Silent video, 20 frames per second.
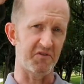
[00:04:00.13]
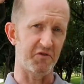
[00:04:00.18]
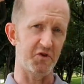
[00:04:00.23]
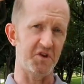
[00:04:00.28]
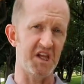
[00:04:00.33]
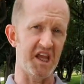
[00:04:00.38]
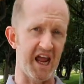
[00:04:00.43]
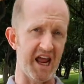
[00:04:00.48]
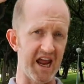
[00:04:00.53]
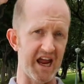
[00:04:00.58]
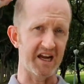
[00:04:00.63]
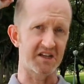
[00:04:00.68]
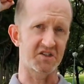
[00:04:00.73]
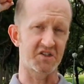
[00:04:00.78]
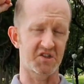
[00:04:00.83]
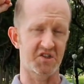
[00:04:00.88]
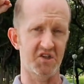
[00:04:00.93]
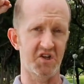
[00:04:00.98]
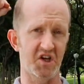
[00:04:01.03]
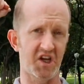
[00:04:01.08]
for the air to
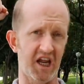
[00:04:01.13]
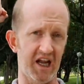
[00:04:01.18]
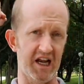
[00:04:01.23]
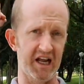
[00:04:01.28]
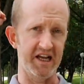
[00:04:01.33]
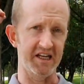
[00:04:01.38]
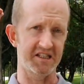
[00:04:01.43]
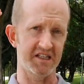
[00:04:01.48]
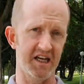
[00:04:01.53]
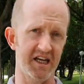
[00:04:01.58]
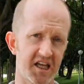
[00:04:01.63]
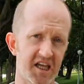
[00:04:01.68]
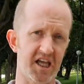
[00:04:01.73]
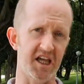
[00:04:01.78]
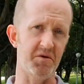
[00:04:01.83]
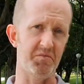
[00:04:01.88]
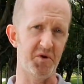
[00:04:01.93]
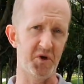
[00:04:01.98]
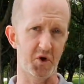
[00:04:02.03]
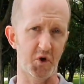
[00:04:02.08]
circulate and
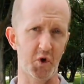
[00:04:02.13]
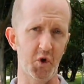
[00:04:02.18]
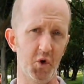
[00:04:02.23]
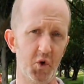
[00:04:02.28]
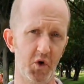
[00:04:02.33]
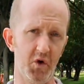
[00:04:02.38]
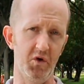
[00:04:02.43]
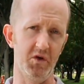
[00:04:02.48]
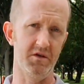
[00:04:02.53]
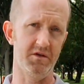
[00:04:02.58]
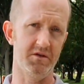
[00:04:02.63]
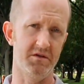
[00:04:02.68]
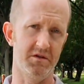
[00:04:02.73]
keep you cool.